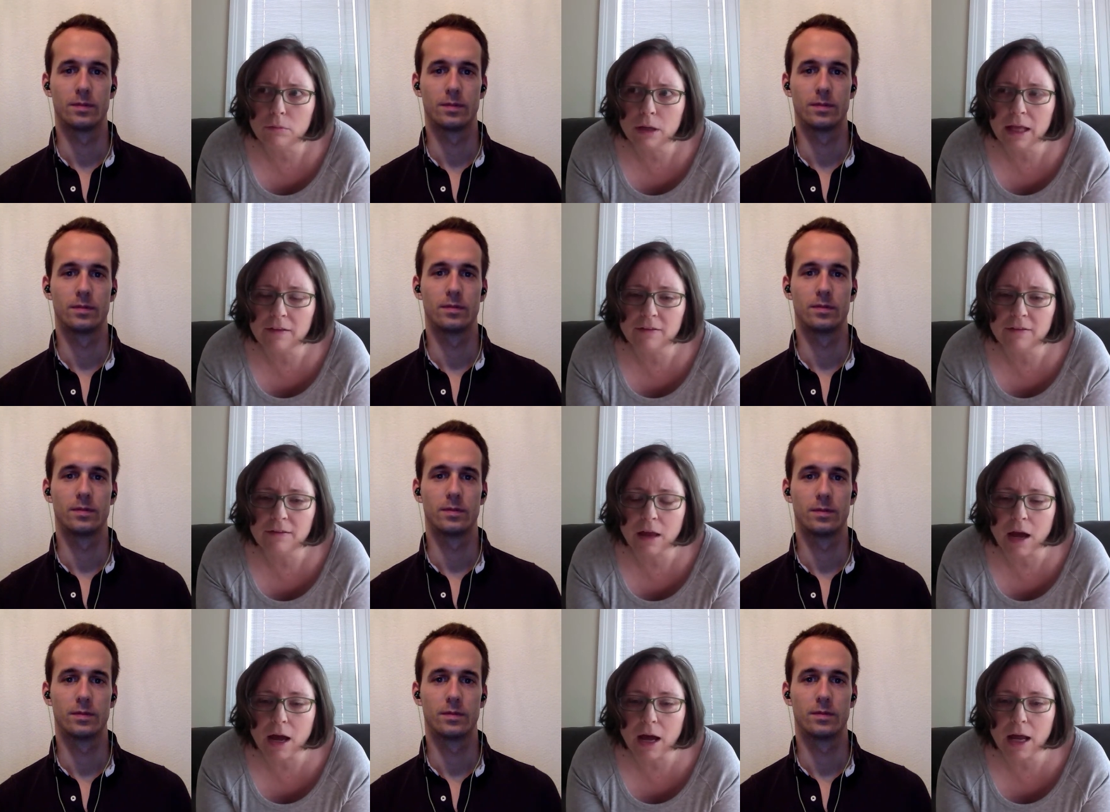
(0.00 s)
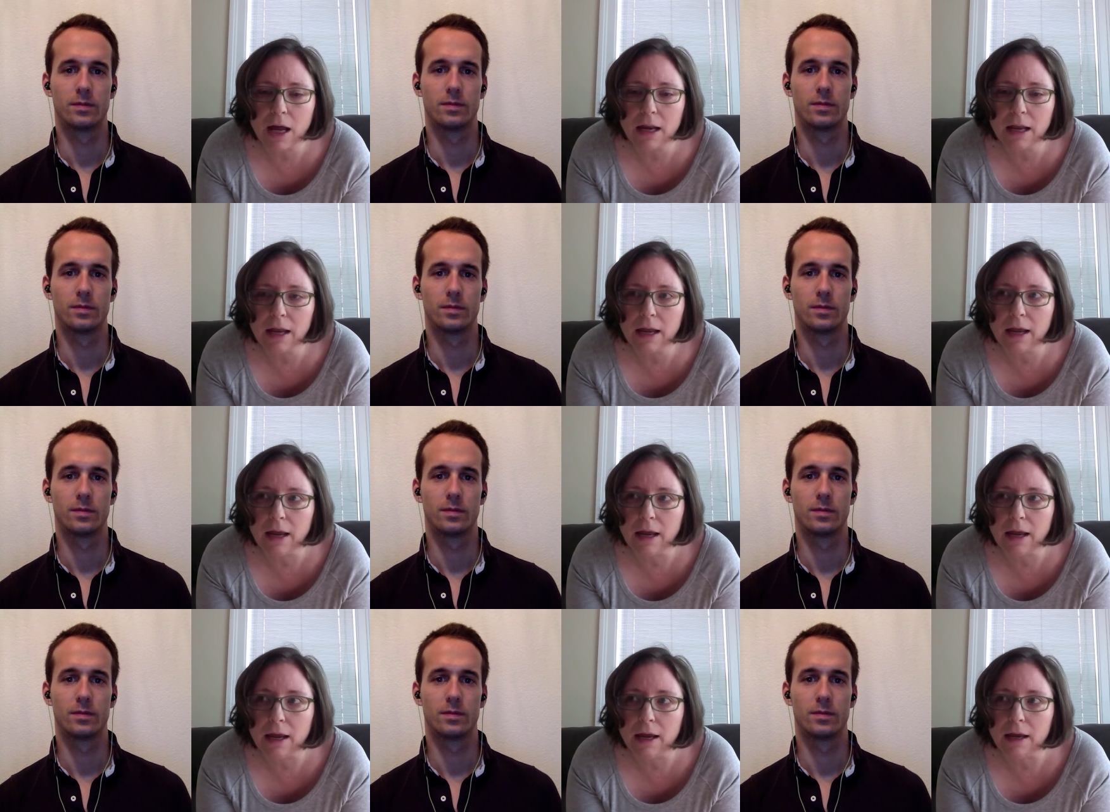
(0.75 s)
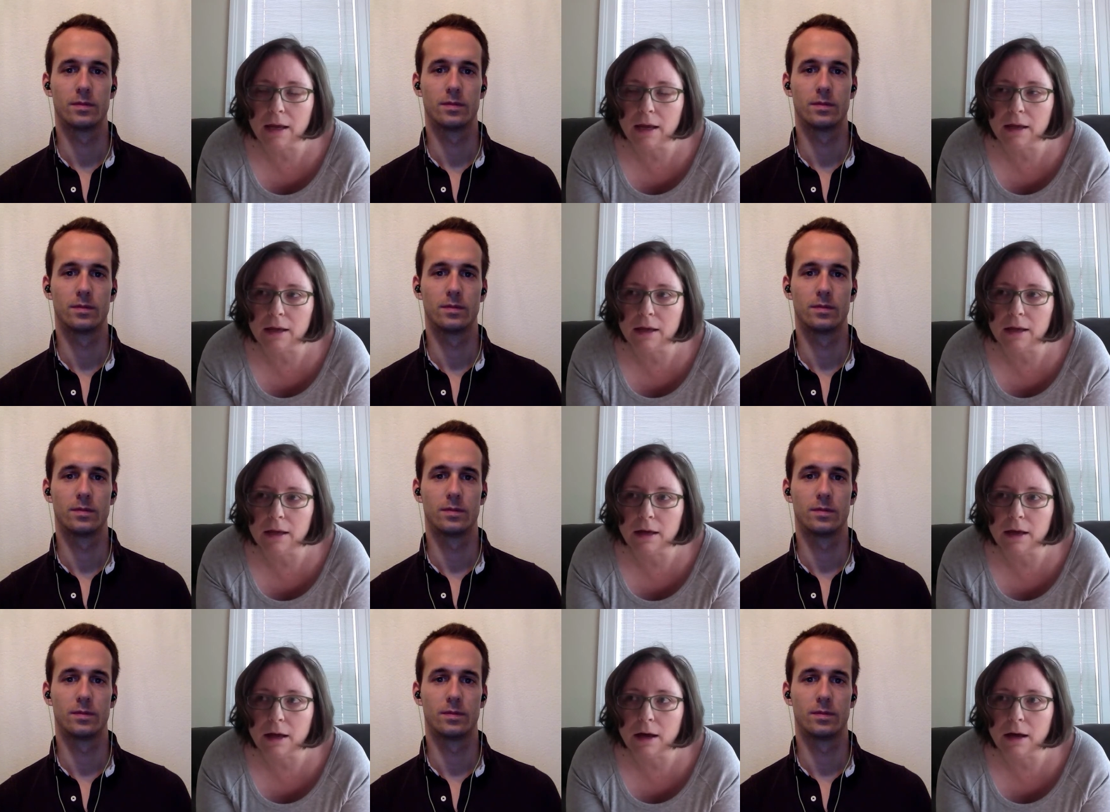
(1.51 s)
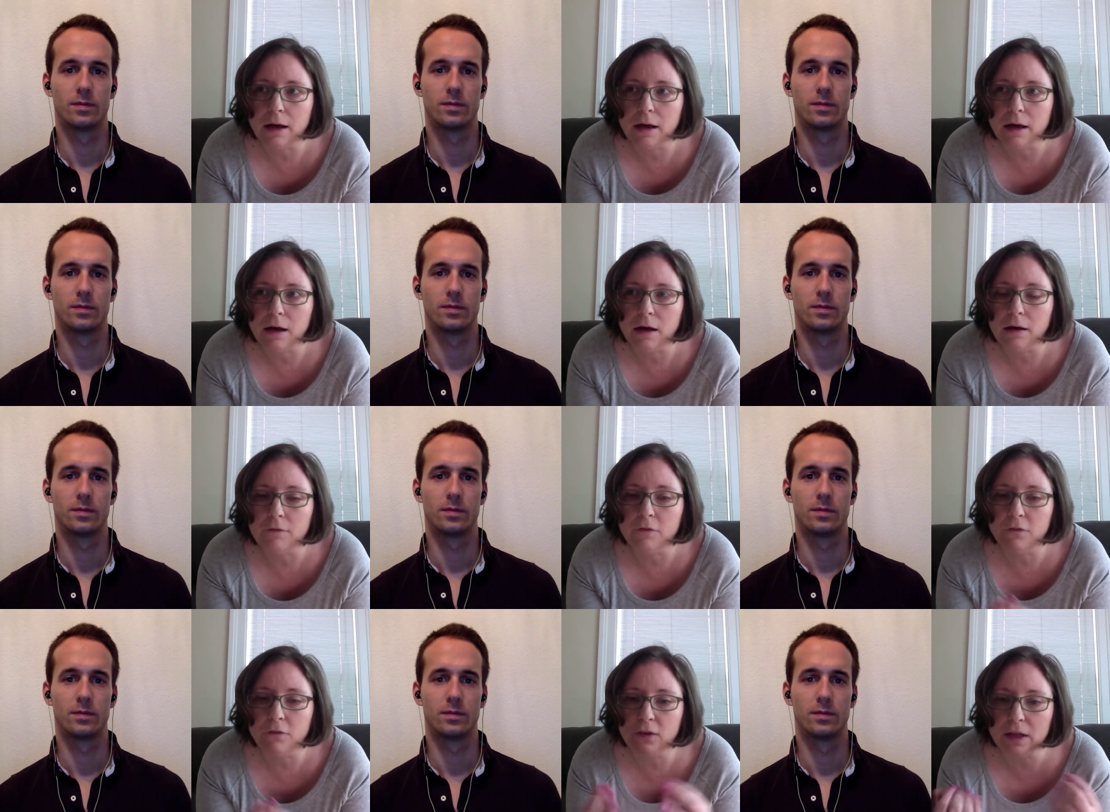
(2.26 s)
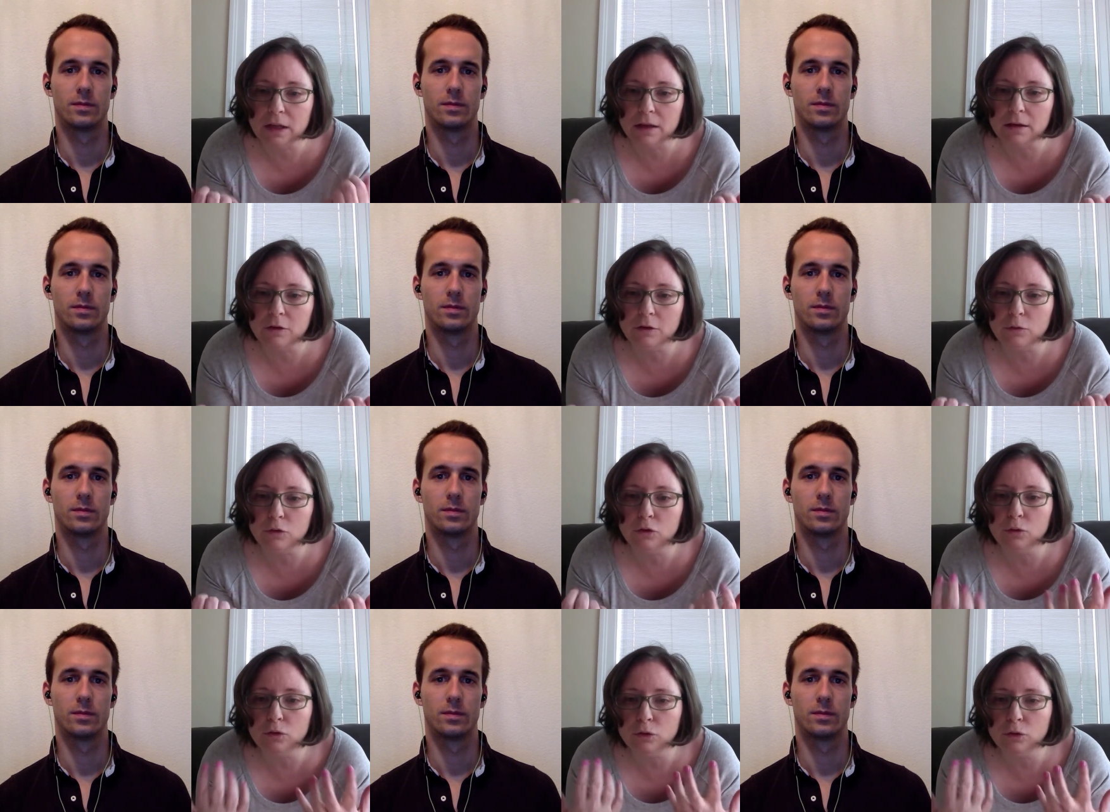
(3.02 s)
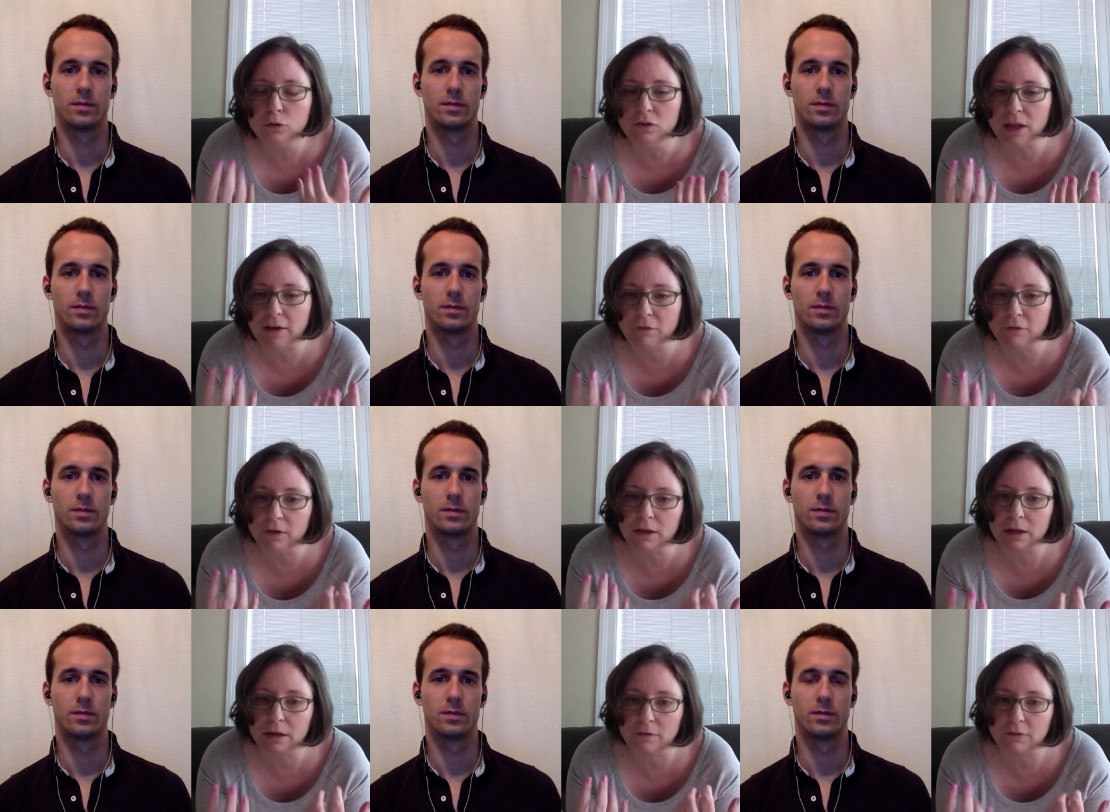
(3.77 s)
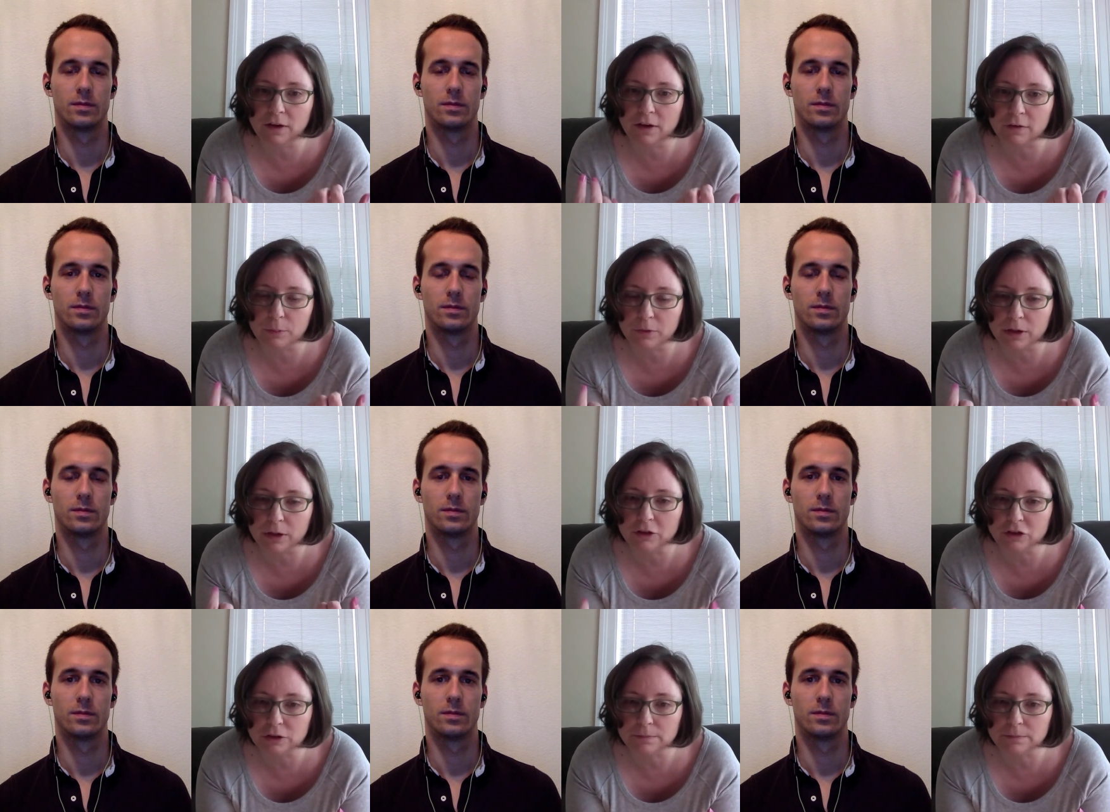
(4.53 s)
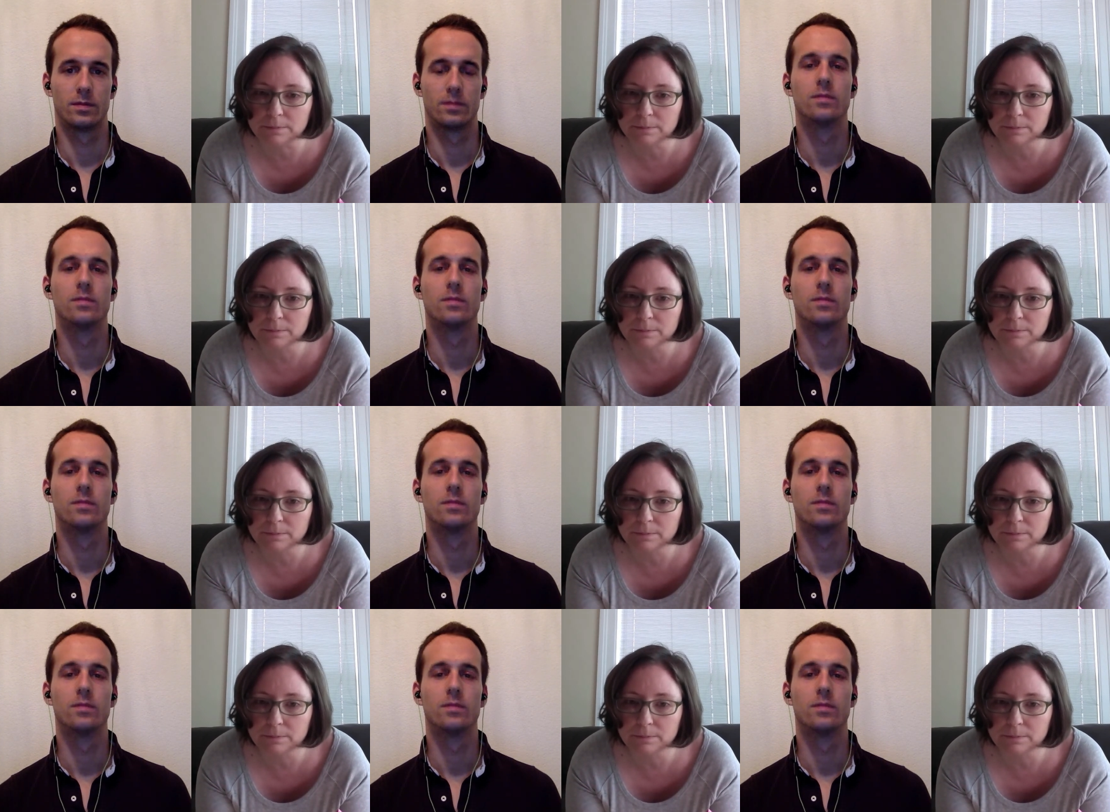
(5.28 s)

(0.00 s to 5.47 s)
Speaker 1: it's not a uh, a feel you, you lose that feeling of desperation.